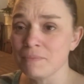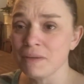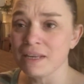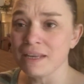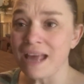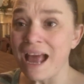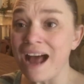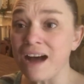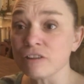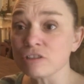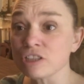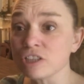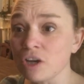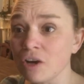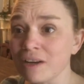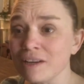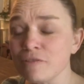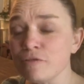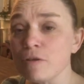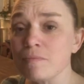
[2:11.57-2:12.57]
me, our
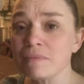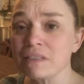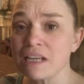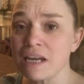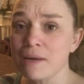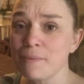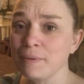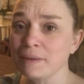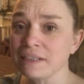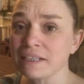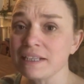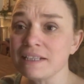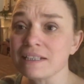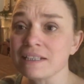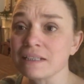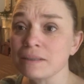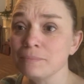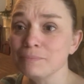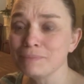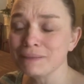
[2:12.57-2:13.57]
dining room table is
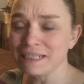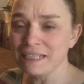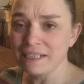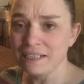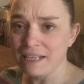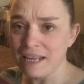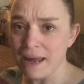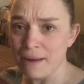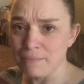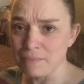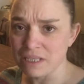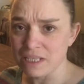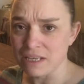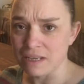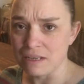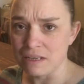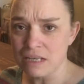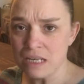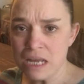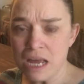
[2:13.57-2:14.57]
completely empty,
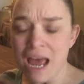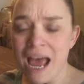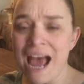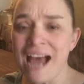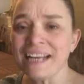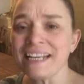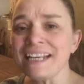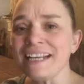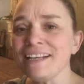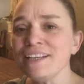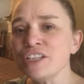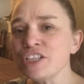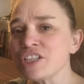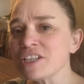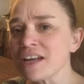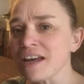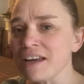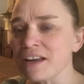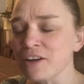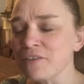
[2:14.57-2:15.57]
and each
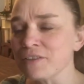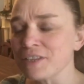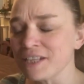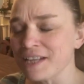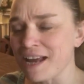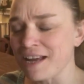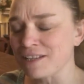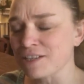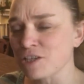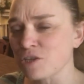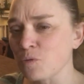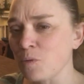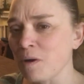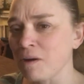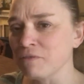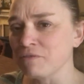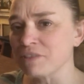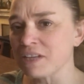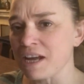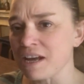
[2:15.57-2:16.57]
day over the next
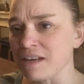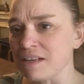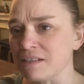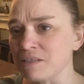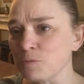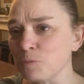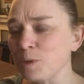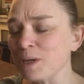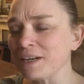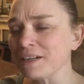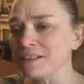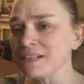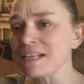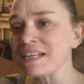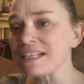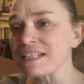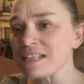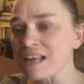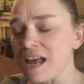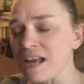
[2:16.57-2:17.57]
12 days we're going to
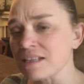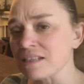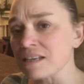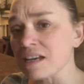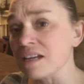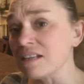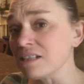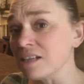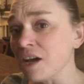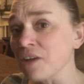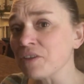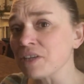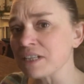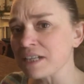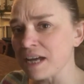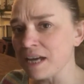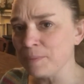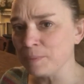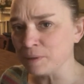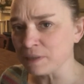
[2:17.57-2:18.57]
set another
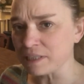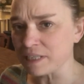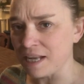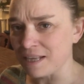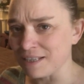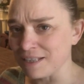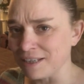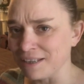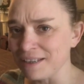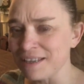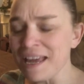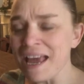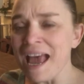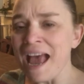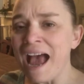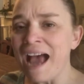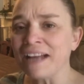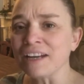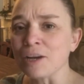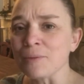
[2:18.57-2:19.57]
table setting,
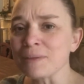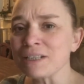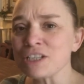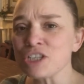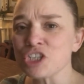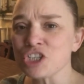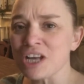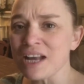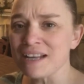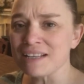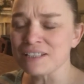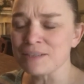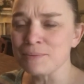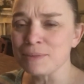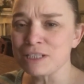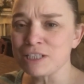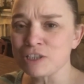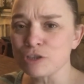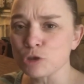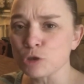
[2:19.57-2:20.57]
and I'm going to share
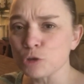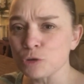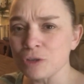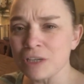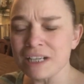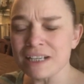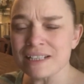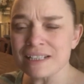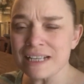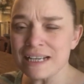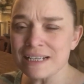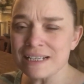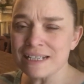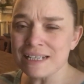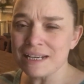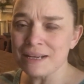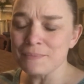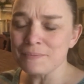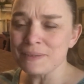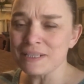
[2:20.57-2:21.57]
some tricks and
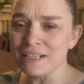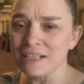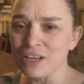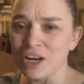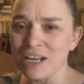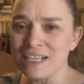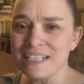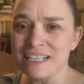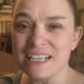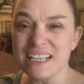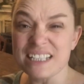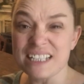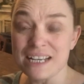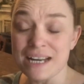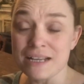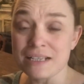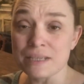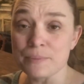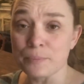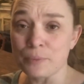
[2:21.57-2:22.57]
tips and ideas and
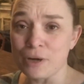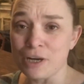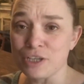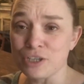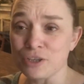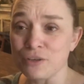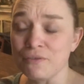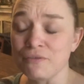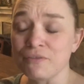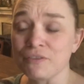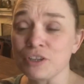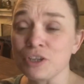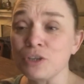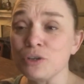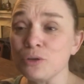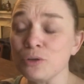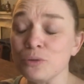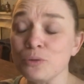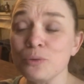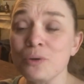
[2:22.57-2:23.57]
inspiration for
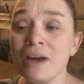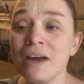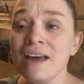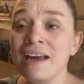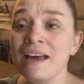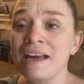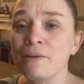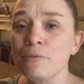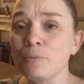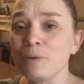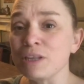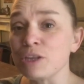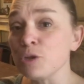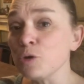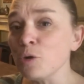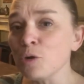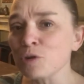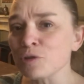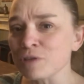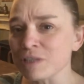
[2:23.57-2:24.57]
you with
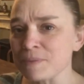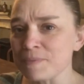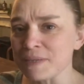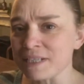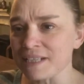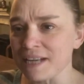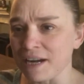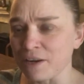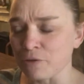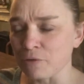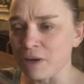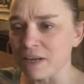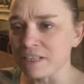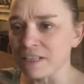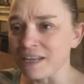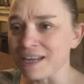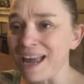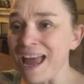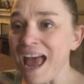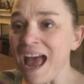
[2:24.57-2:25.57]
your Christmas
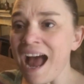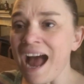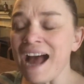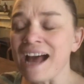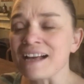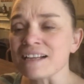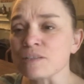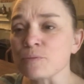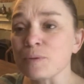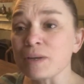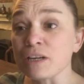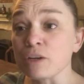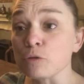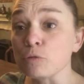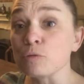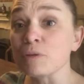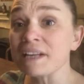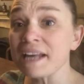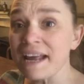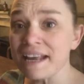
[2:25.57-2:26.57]
decorating as we
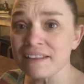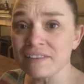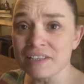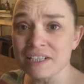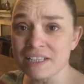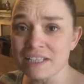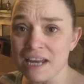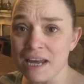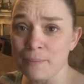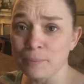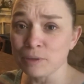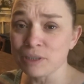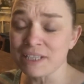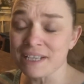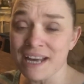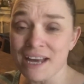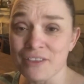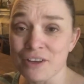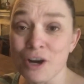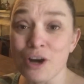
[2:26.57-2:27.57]
create this table
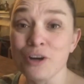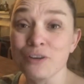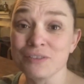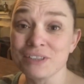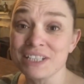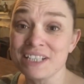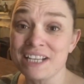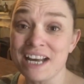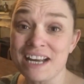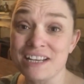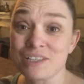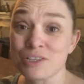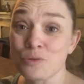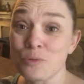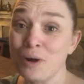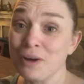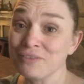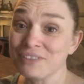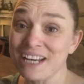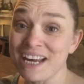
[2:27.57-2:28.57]
together over the next
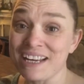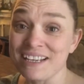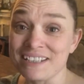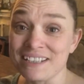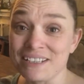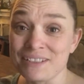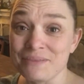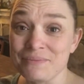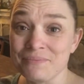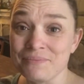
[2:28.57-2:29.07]
12 days.